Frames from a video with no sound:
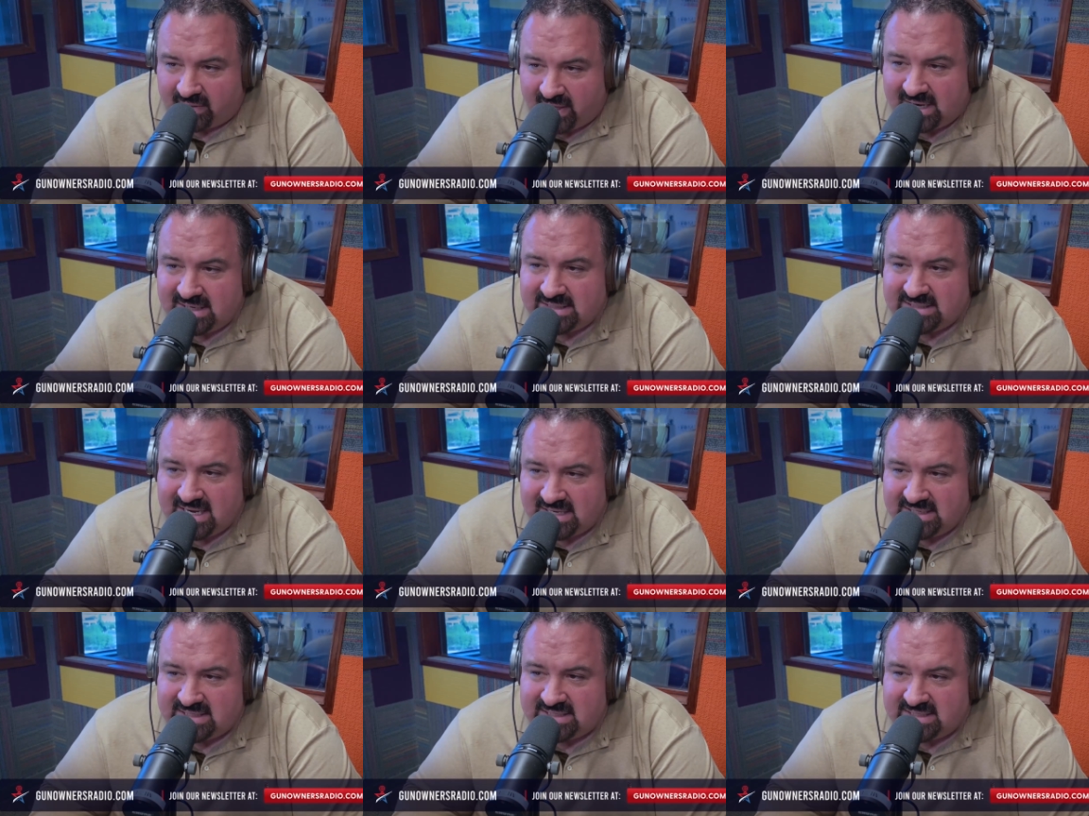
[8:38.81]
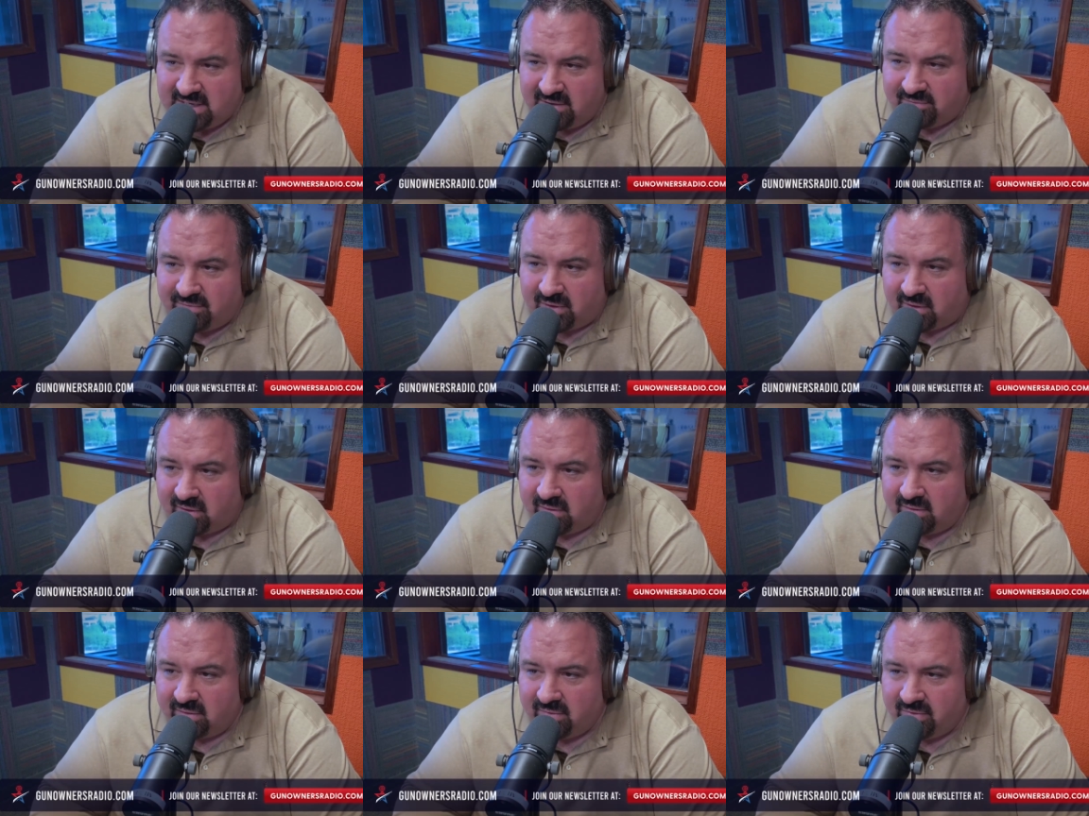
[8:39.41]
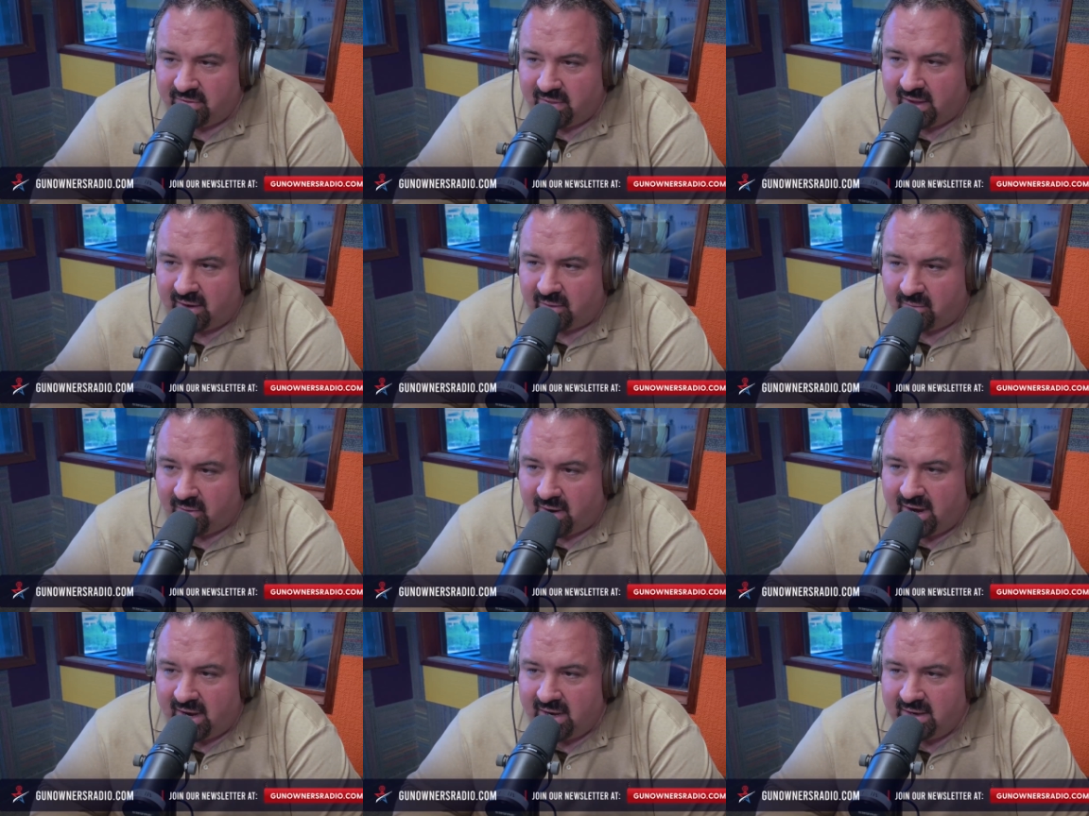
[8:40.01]
That is a civil thing,
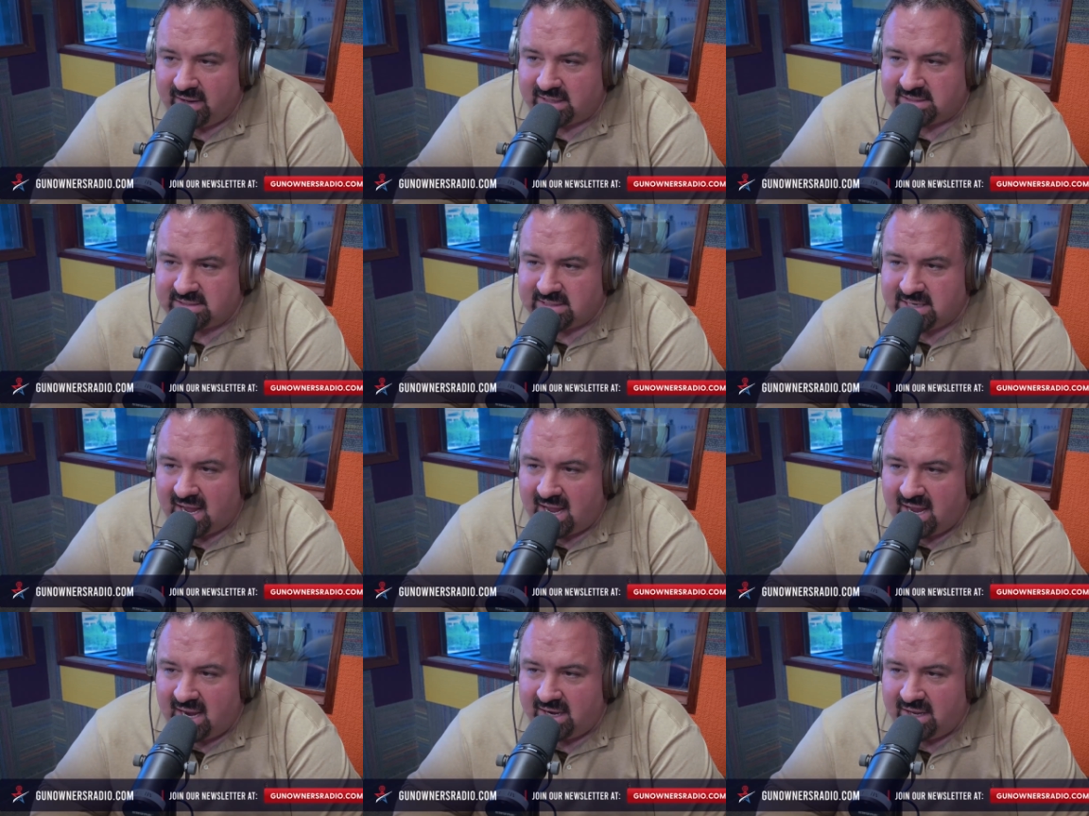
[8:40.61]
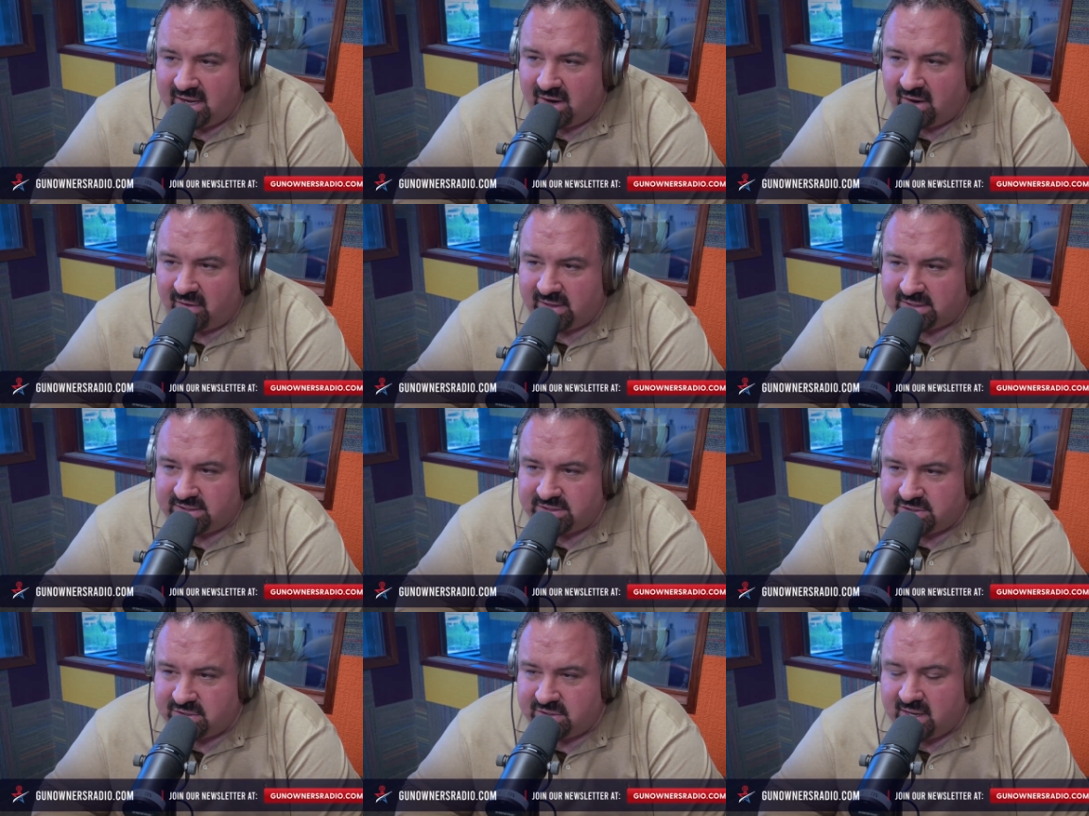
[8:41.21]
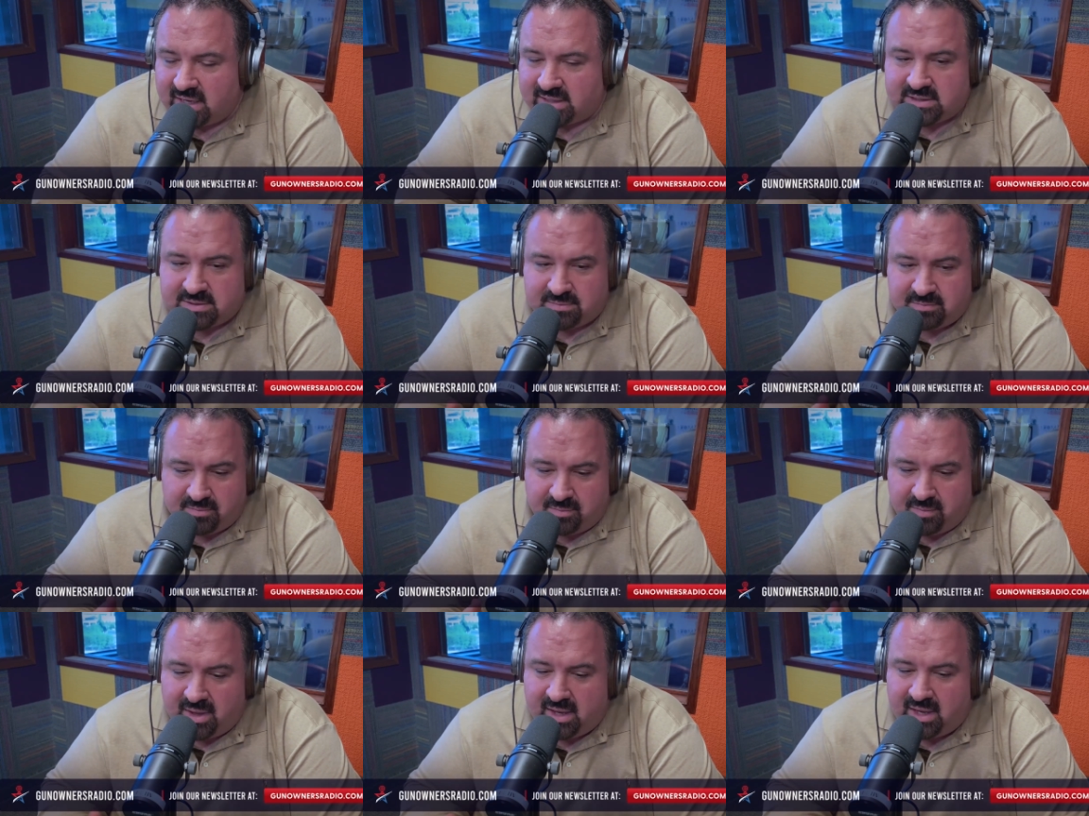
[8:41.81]
right? That's yeah. not you know that's that's
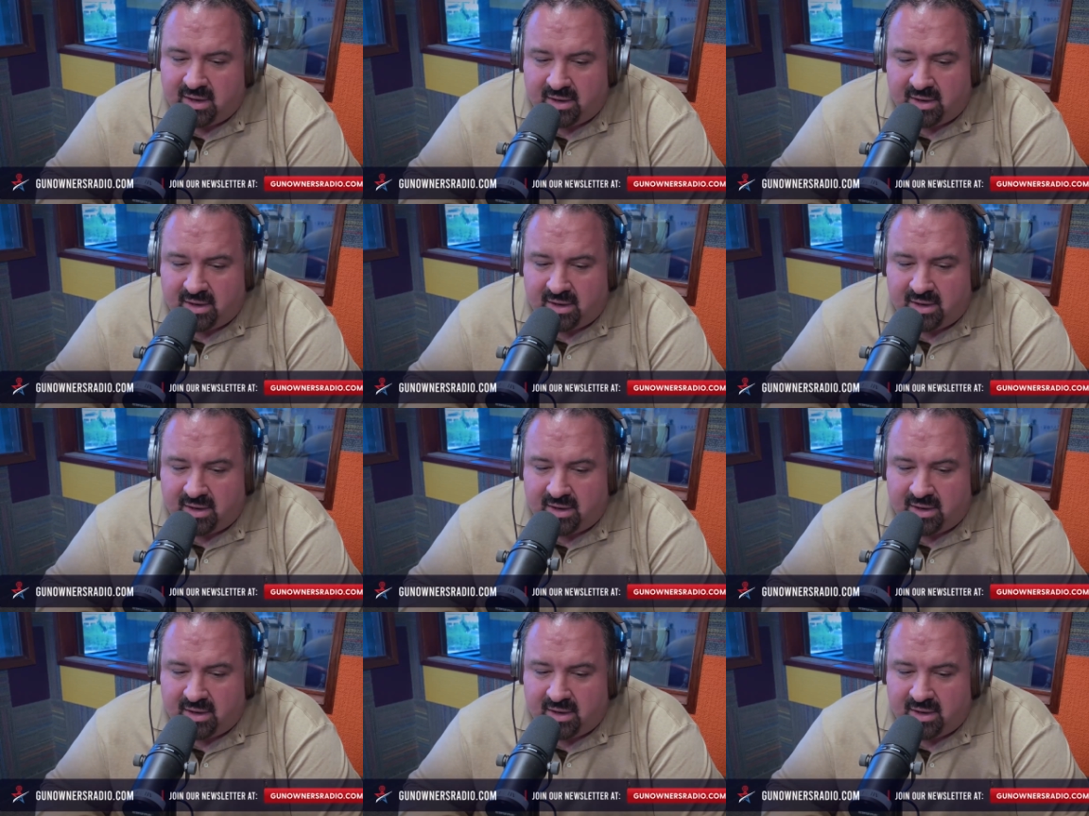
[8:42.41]
me.